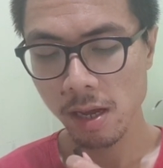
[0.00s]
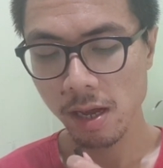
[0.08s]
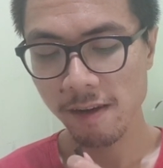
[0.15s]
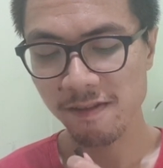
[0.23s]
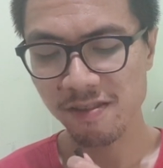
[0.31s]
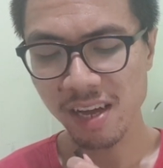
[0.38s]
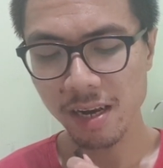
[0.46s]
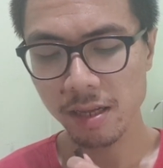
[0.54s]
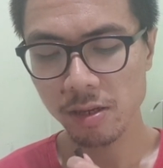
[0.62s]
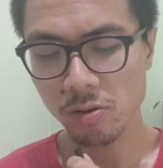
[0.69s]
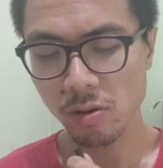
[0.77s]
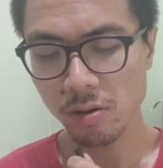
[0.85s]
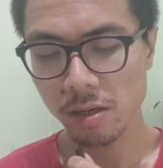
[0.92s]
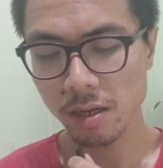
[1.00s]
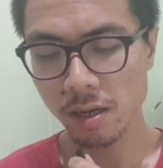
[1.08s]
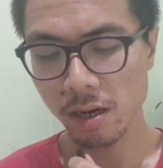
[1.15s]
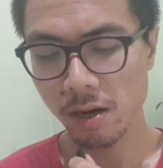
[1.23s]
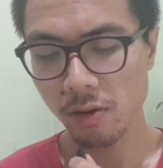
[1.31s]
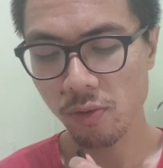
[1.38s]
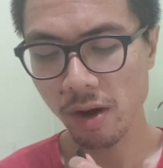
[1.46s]
If that is not a
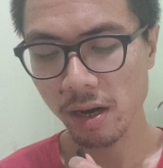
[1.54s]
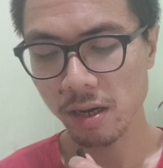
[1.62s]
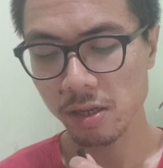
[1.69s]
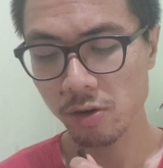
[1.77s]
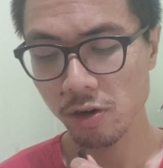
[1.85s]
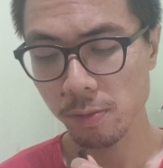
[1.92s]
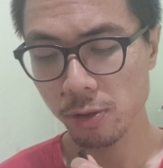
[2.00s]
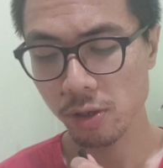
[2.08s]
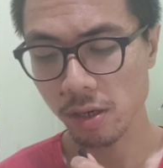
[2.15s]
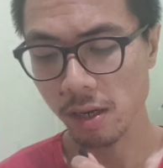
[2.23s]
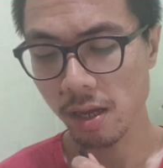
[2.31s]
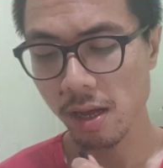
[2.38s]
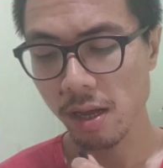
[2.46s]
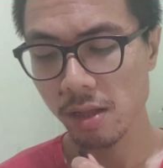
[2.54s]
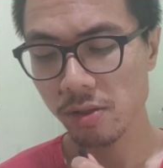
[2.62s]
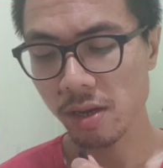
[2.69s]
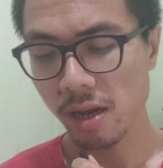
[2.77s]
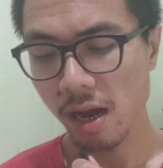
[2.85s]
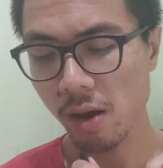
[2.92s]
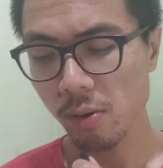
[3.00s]
correct description,
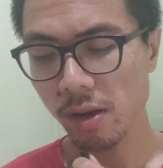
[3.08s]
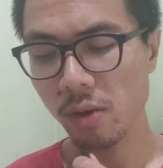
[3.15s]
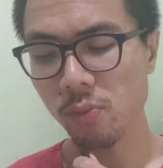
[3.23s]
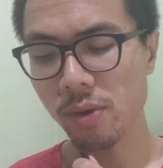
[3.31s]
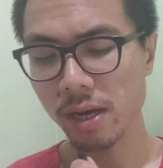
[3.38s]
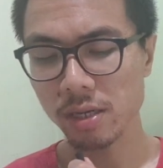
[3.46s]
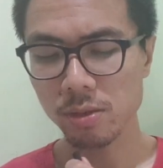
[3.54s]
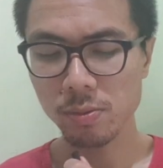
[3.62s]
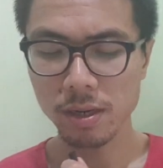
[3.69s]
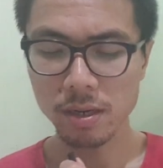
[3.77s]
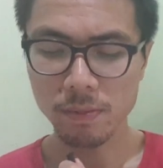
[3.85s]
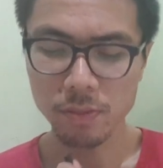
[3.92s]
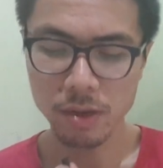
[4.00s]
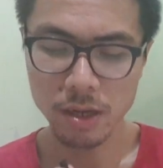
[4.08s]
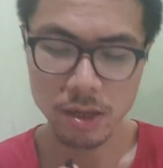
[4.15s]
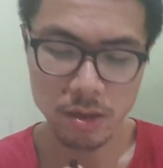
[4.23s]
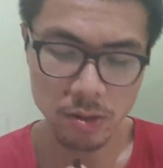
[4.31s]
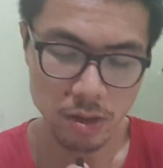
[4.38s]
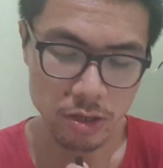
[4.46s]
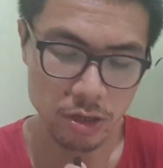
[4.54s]
then how can we explain the
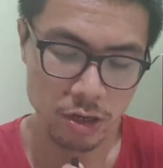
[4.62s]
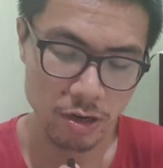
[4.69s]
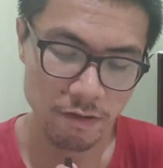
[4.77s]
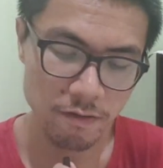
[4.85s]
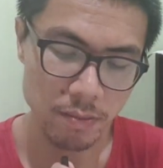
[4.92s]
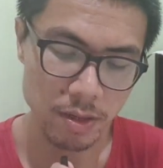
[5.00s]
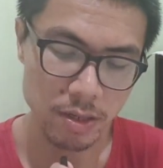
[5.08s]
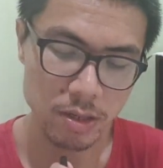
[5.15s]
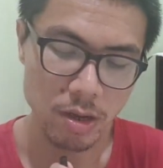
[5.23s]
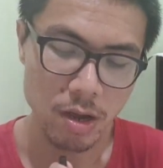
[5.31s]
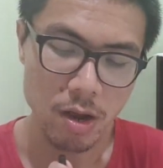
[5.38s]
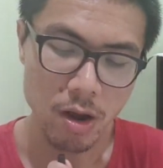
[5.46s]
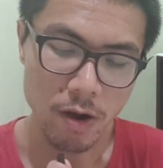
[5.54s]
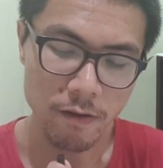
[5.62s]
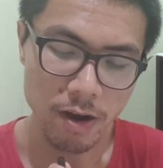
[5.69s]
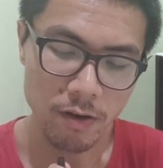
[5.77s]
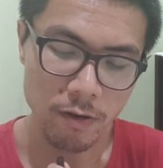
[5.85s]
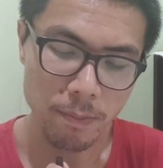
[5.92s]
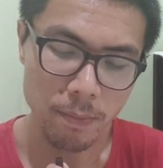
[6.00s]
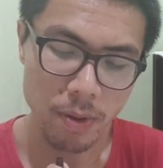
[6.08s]
political achievements of
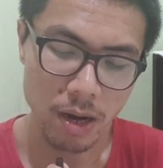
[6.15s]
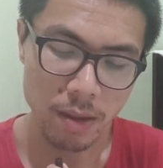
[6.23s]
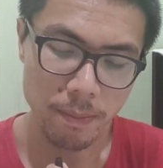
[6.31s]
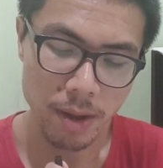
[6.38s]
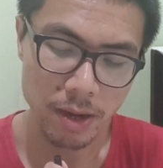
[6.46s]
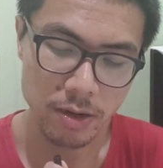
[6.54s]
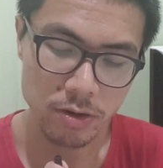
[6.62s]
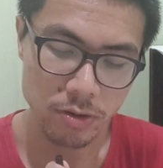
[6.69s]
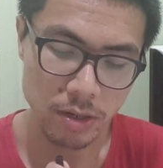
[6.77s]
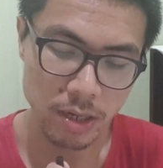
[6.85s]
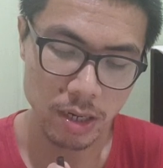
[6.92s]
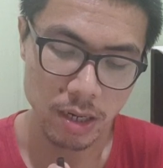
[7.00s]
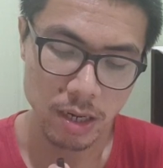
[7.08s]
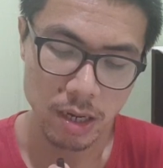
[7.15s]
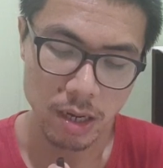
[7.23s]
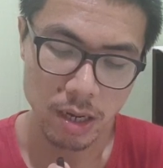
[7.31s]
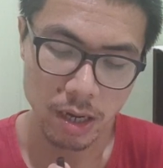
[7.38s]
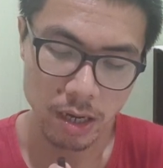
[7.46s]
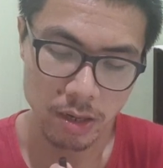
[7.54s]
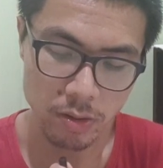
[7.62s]
our parliamentary
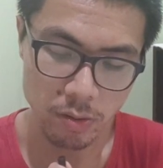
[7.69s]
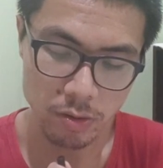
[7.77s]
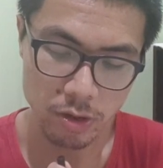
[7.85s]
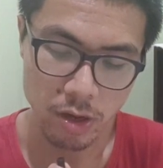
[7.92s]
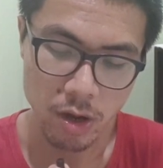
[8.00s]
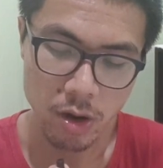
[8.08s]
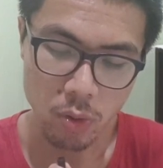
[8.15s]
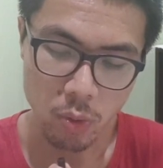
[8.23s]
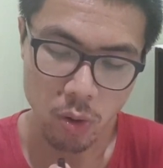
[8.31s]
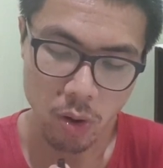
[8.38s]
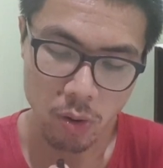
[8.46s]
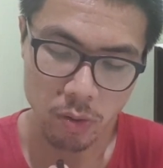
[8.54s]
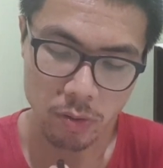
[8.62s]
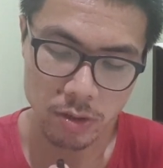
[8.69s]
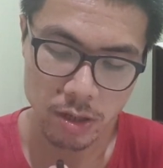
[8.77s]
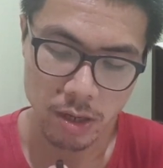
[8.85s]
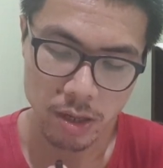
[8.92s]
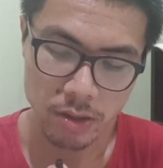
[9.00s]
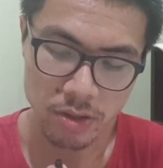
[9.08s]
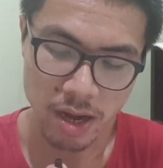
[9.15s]
heroes who hold
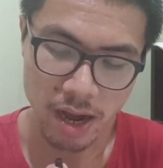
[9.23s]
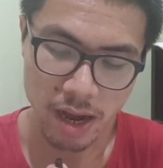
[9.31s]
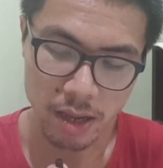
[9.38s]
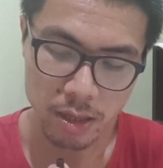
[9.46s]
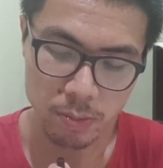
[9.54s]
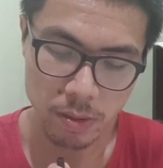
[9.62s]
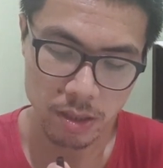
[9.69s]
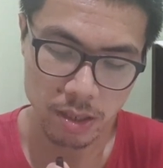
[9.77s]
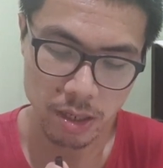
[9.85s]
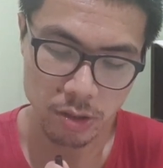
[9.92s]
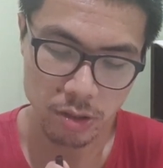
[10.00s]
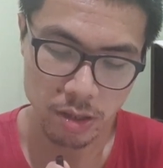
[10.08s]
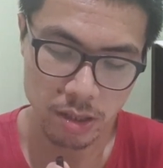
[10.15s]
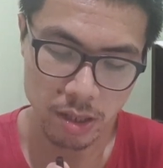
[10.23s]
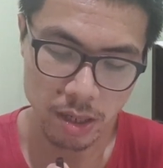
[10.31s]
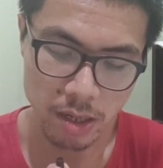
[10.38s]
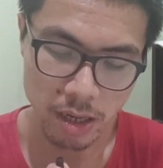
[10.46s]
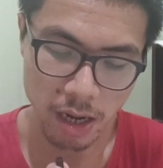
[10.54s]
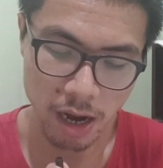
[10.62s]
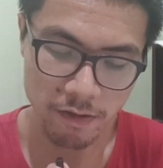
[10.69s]
the highest positions in
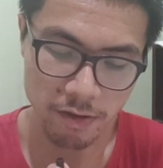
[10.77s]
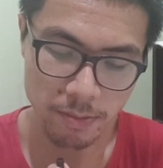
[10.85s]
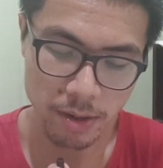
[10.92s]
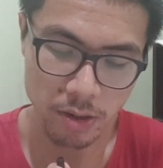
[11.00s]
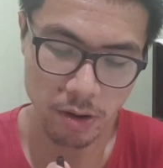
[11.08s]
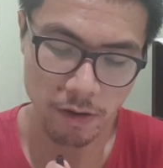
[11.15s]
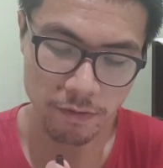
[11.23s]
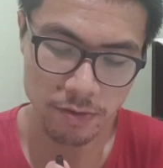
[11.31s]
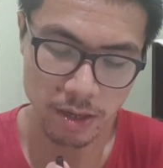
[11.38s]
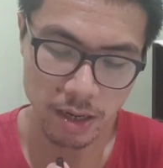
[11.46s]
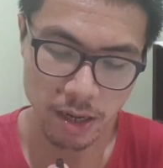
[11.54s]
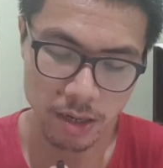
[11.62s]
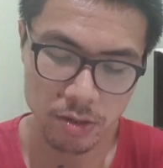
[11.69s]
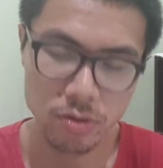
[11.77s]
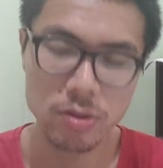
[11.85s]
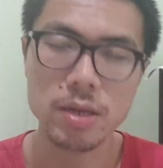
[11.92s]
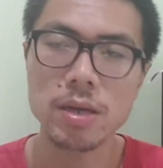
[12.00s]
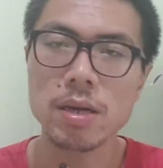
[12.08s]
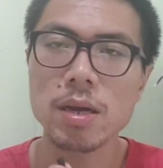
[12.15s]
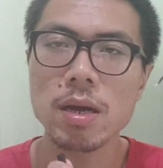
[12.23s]
the government of the country?